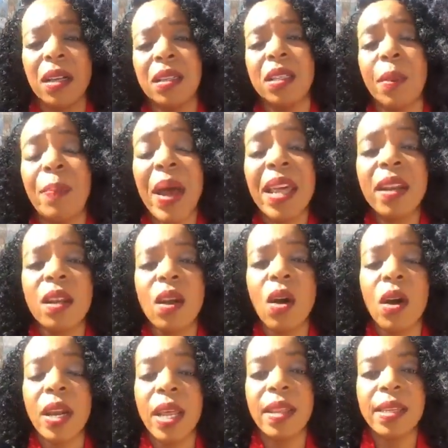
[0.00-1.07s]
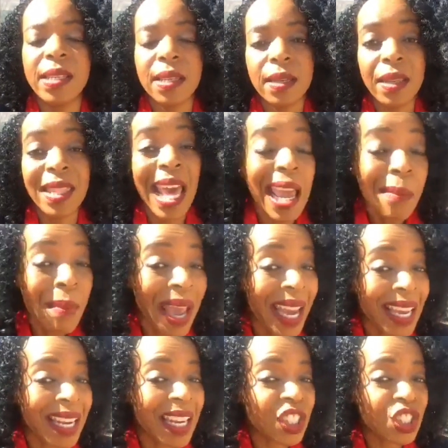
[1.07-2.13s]
depended on, and they may
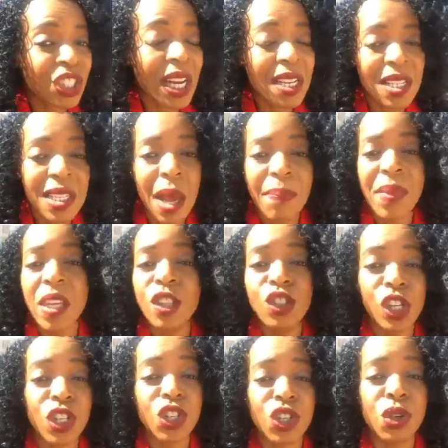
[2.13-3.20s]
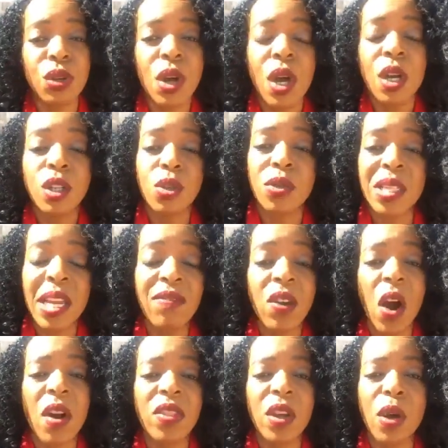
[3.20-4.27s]
initiate something just to
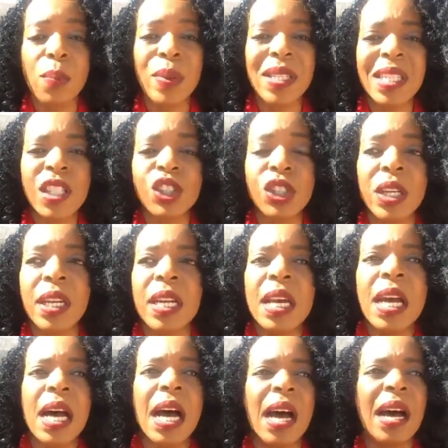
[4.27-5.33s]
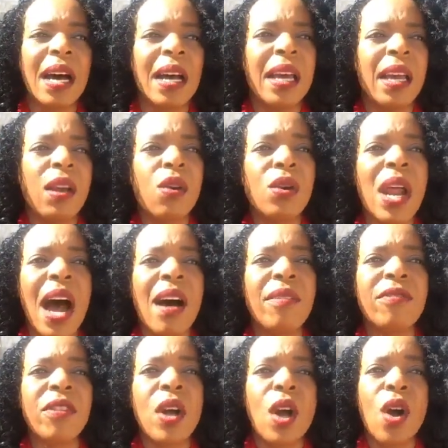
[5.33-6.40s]
safeguard their position. It could
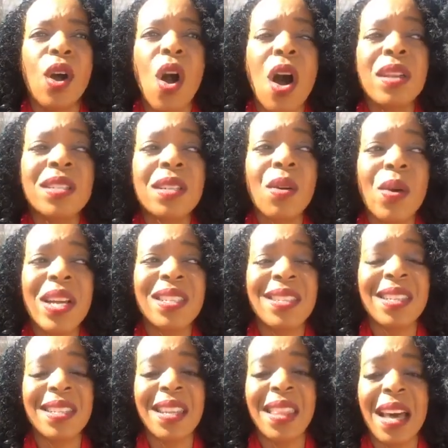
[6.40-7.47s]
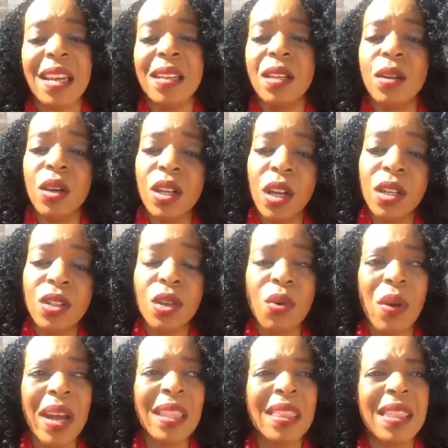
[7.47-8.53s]
have consequences in that, it's a
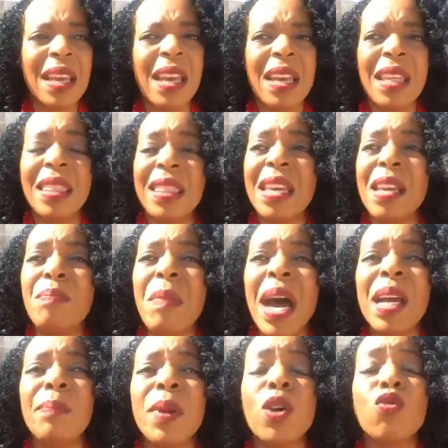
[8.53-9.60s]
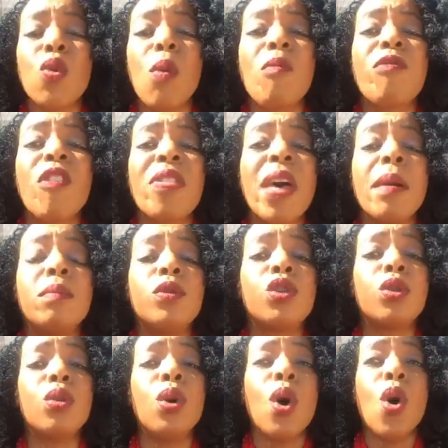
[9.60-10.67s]
great thing. It might be room for them
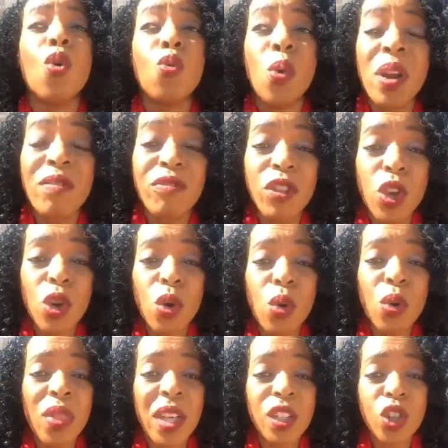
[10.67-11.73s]
to review the